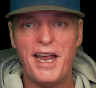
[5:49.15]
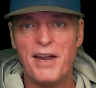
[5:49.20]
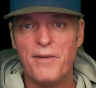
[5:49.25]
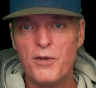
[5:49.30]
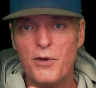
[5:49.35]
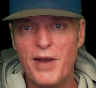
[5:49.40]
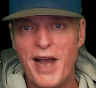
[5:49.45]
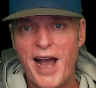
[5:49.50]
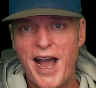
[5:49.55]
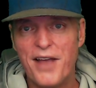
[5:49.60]
And if
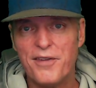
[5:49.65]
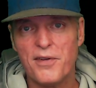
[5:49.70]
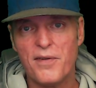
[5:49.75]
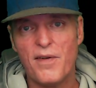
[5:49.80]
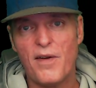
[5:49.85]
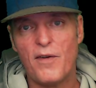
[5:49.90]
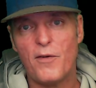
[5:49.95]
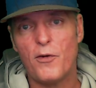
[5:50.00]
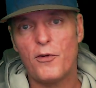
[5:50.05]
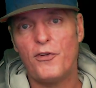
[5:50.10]
you guys
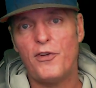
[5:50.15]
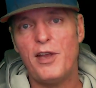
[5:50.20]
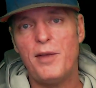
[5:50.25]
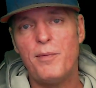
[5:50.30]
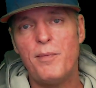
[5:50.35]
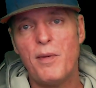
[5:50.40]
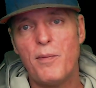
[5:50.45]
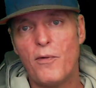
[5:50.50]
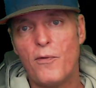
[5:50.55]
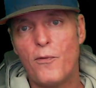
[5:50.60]
have ever
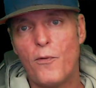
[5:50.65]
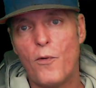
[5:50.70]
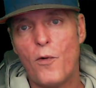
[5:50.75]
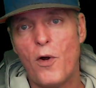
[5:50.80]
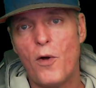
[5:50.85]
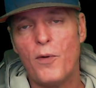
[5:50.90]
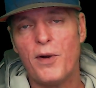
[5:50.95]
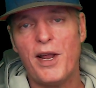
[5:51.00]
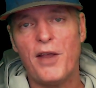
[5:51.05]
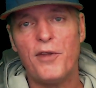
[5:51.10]
seen me
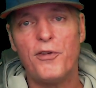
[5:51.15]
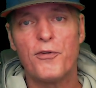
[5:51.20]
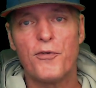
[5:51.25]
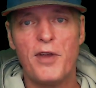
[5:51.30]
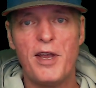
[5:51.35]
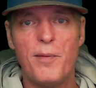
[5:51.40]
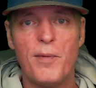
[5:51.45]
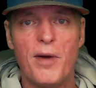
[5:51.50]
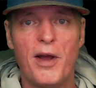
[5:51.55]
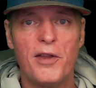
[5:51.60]
before when I
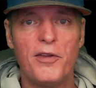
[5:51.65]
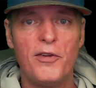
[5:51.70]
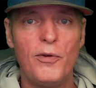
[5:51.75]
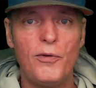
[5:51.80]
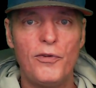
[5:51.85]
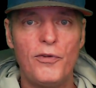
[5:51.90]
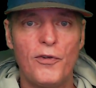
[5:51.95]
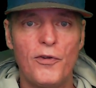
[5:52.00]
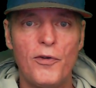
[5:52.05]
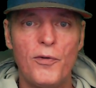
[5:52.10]
stream on
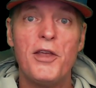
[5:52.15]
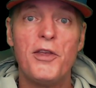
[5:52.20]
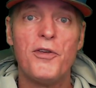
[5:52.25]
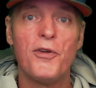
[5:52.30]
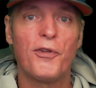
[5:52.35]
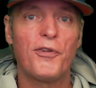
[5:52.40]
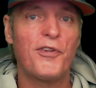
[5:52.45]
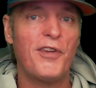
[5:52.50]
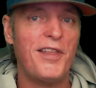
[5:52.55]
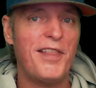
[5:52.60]
YouTube,
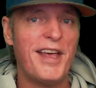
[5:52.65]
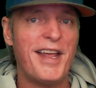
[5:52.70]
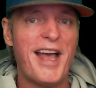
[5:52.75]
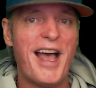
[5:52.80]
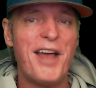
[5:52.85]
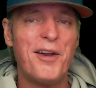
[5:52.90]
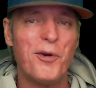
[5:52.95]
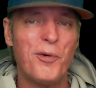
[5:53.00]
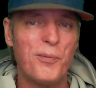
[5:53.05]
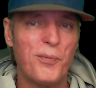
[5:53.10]
you'll see that
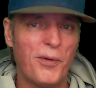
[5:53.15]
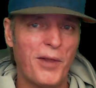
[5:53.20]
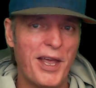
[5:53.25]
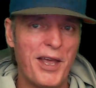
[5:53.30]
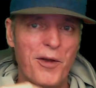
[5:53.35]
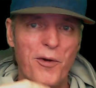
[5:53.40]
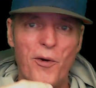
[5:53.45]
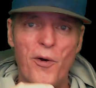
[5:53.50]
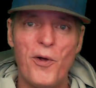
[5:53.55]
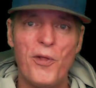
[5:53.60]
I don't
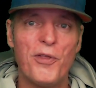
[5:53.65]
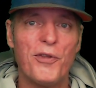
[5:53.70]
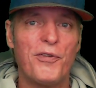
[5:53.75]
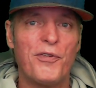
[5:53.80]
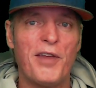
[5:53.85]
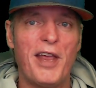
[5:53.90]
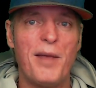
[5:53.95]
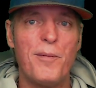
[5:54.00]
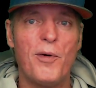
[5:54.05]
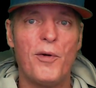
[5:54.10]
play all the
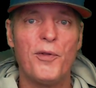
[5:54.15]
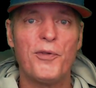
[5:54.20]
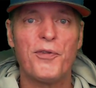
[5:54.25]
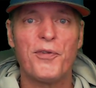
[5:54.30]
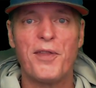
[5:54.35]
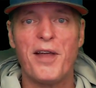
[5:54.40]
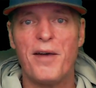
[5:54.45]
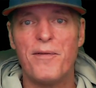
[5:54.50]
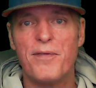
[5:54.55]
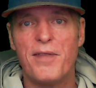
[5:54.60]
same old
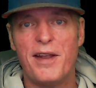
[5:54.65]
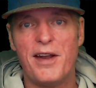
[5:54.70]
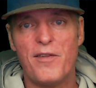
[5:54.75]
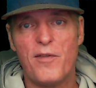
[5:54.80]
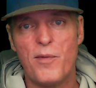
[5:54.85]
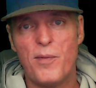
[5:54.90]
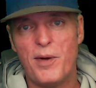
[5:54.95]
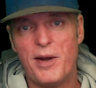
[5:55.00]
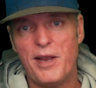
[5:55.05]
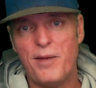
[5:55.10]
stuff that
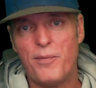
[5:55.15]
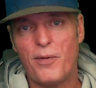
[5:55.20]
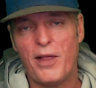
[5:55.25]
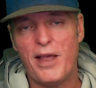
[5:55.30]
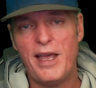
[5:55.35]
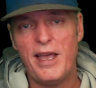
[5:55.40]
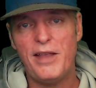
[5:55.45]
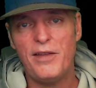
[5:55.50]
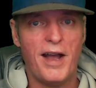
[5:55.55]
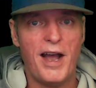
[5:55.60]
everybody
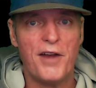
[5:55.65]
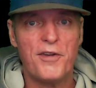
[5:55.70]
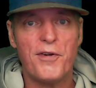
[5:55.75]
plays.